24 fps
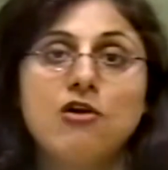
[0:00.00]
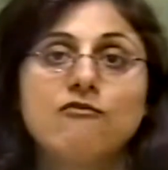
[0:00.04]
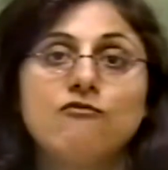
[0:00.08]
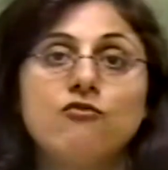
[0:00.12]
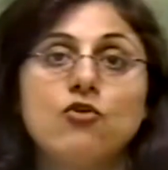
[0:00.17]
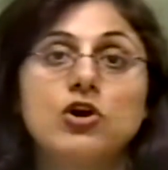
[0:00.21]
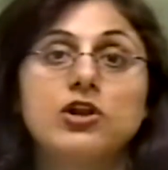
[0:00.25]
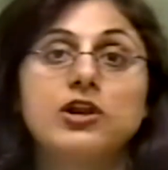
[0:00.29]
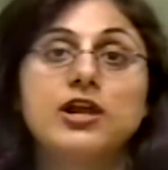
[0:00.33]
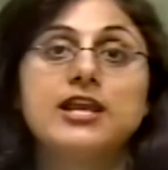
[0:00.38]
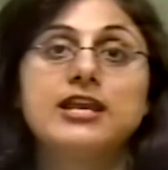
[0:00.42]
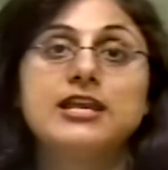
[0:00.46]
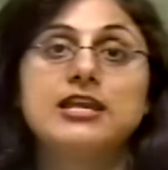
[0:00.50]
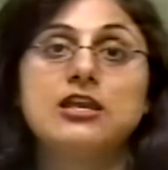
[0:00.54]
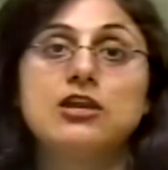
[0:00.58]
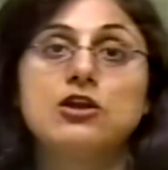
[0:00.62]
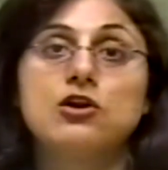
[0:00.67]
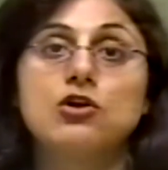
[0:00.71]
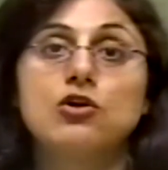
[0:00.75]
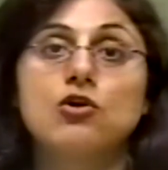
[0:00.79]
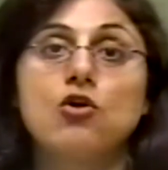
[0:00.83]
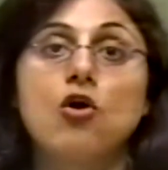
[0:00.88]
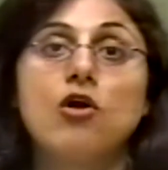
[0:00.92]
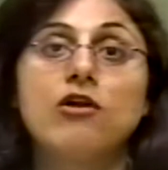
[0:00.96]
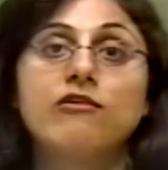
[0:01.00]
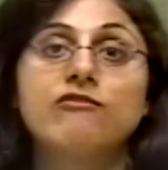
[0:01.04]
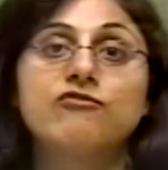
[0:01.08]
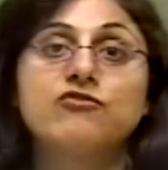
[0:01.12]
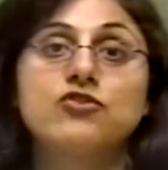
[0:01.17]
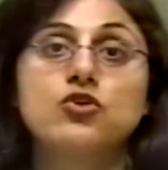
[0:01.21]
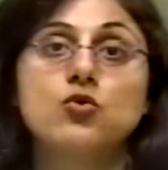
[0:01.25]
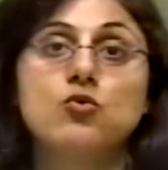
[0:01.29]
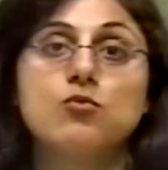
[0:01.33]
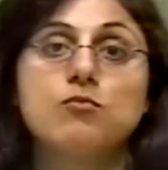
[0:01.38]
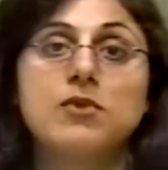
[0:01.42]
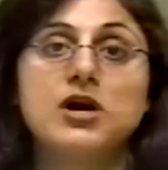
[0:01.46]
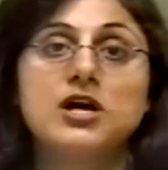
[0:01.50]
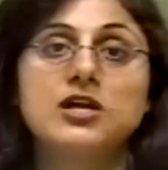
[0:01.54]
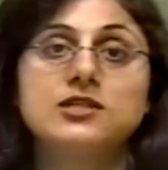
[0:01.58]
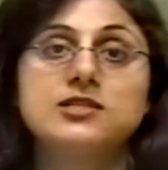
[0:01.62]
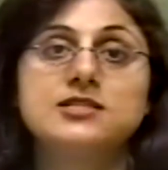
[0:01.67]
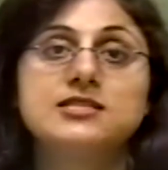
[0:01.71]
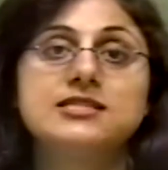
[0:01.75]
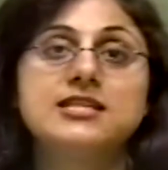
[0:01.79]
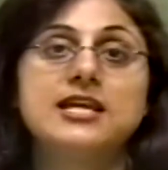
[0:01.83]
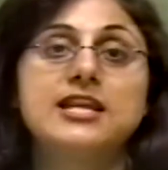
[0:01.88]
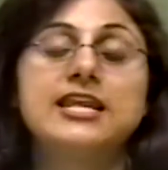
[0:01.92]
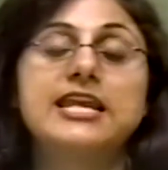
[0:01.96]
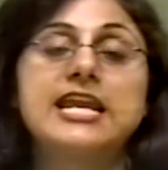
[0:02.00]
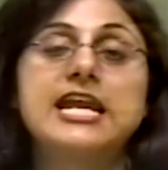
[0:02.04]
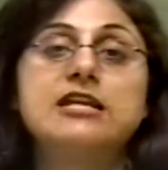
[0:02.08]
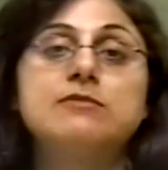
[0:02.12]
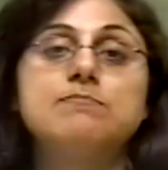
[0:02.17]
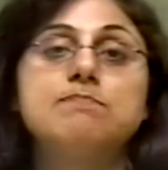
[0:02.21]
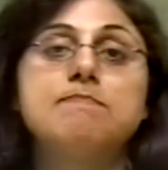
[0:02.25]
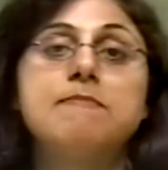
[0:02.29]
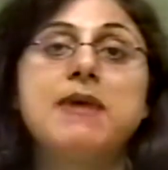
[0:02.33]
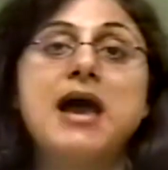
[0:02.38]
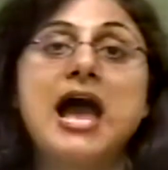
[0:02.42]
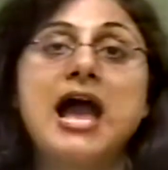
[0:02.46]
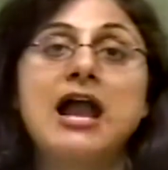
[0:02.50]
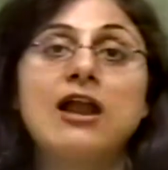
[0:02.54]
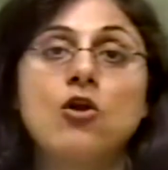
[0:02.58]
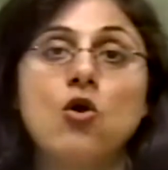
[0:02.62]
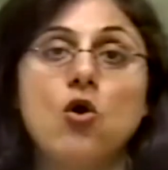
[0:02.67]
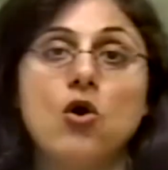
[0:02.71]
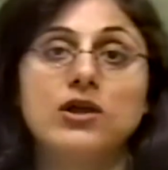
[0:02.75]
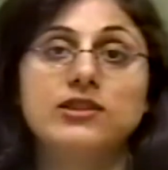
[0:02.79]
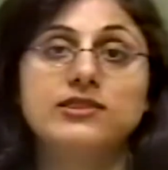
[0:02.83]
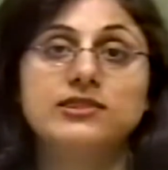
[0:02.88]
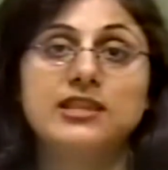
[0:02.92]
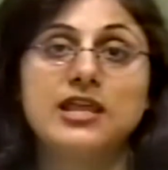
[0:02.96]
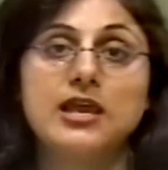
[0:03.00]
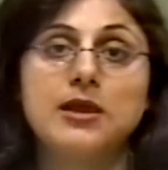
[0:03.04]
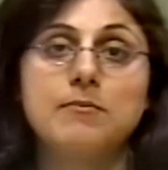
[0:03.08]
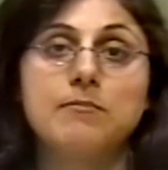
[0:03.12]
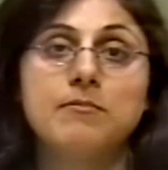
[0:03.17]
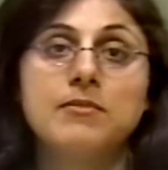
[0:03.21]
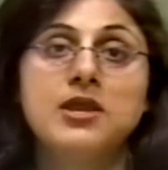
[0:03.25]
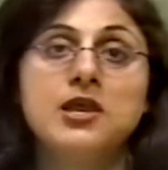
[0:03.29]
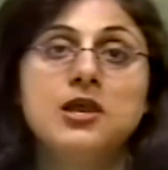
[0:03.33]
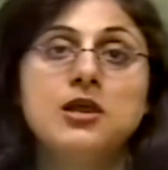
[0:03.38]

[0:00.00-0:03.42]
for a year or few months, then get back on them,